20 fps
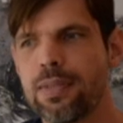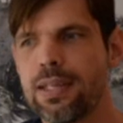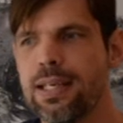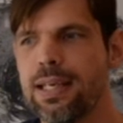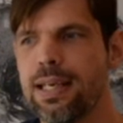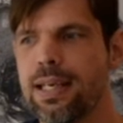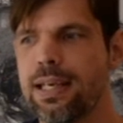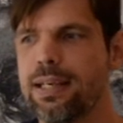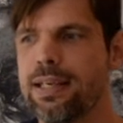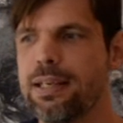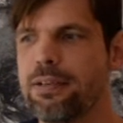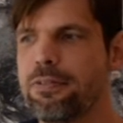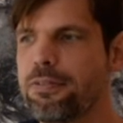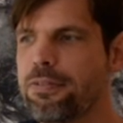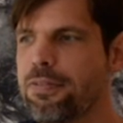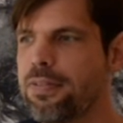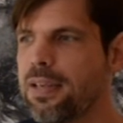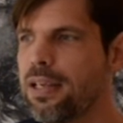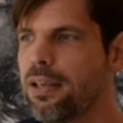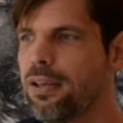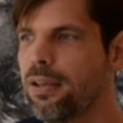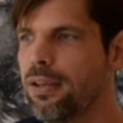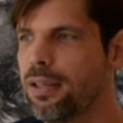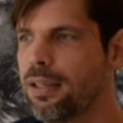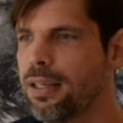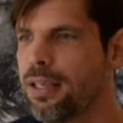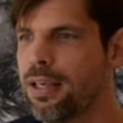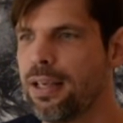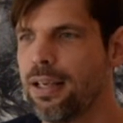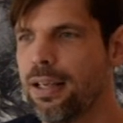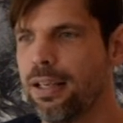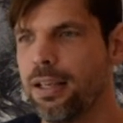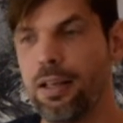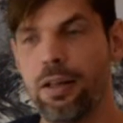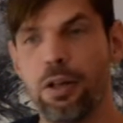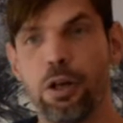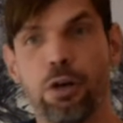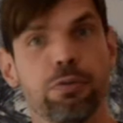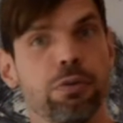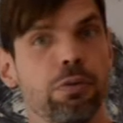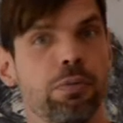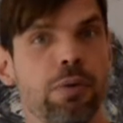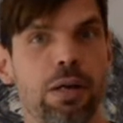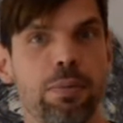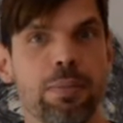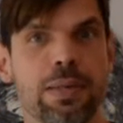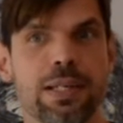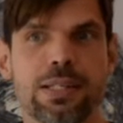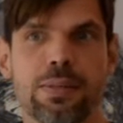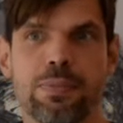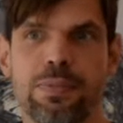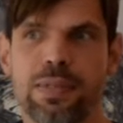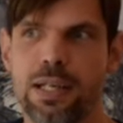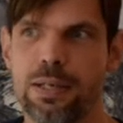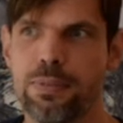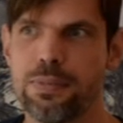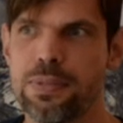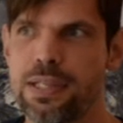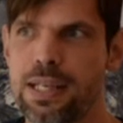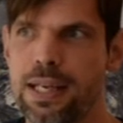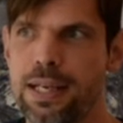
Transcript: It can feel a little overwhelming sometimes.